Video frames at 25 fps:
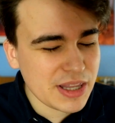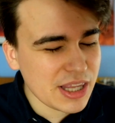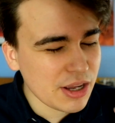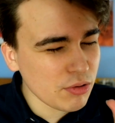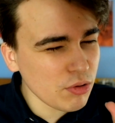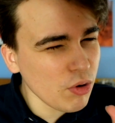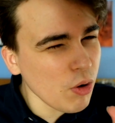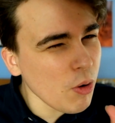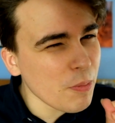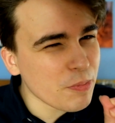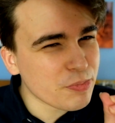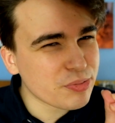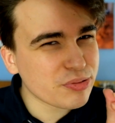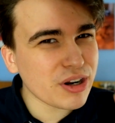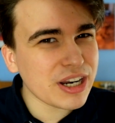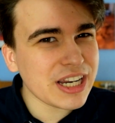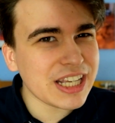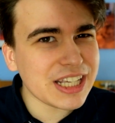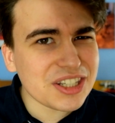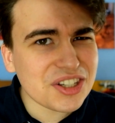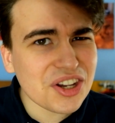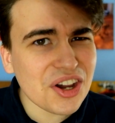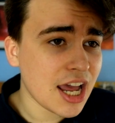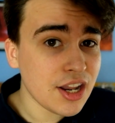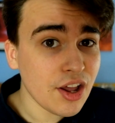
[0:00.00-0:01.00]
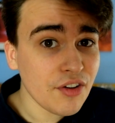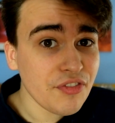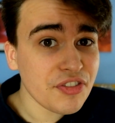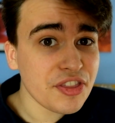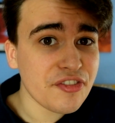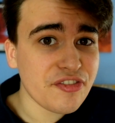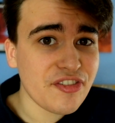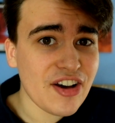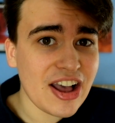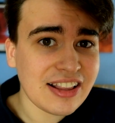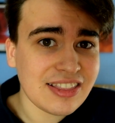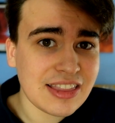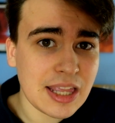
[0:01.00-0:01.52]
but they were all pretty good. I love the
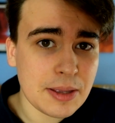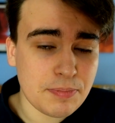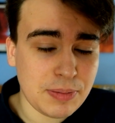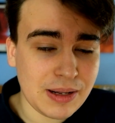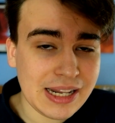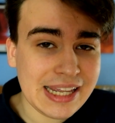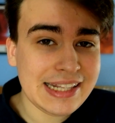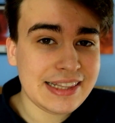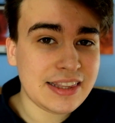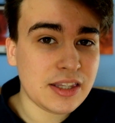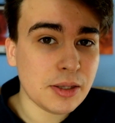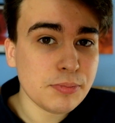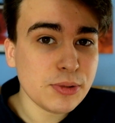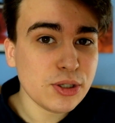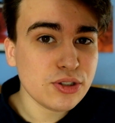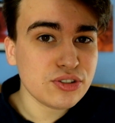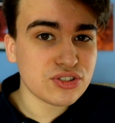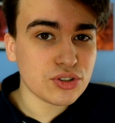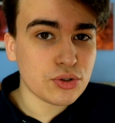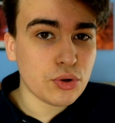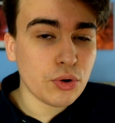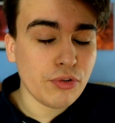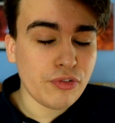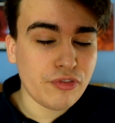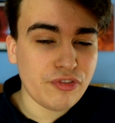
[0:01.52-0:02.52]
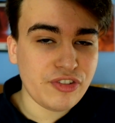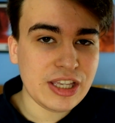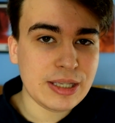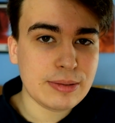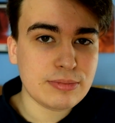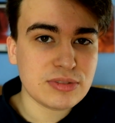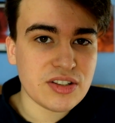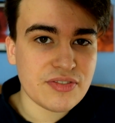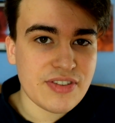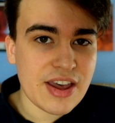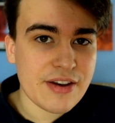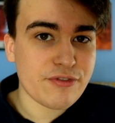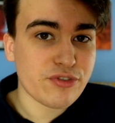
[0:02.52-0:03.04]
fact they played the musical
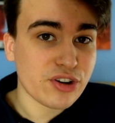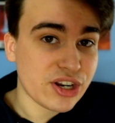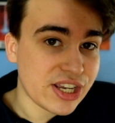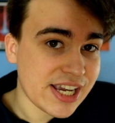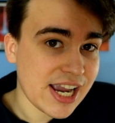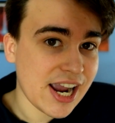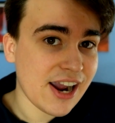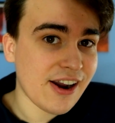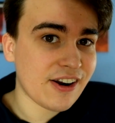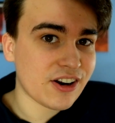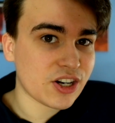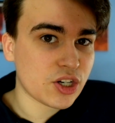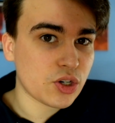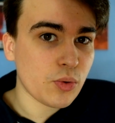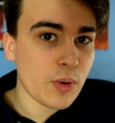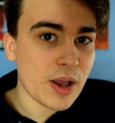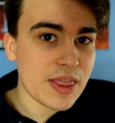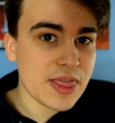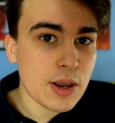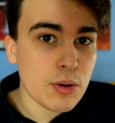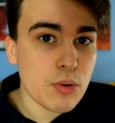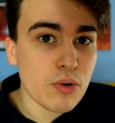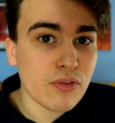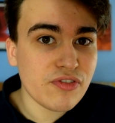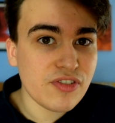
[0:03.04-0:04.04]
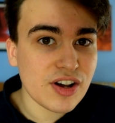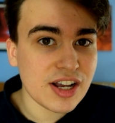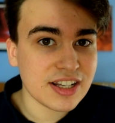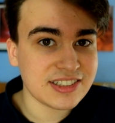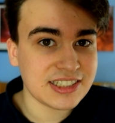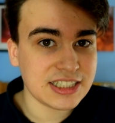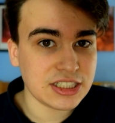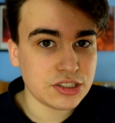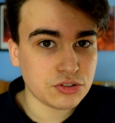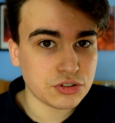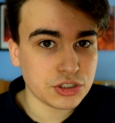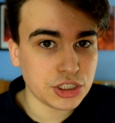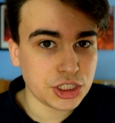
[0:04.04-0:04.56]
themes of every character when they were first
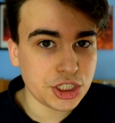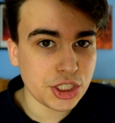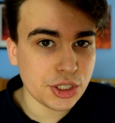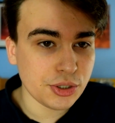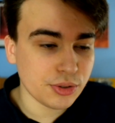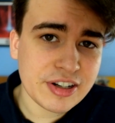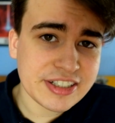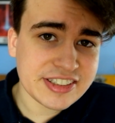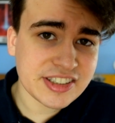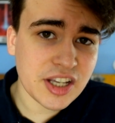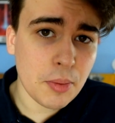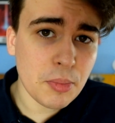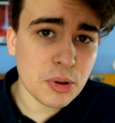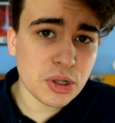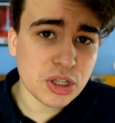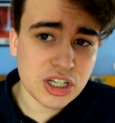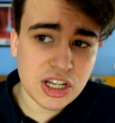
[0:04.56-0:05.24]
introduced. For example,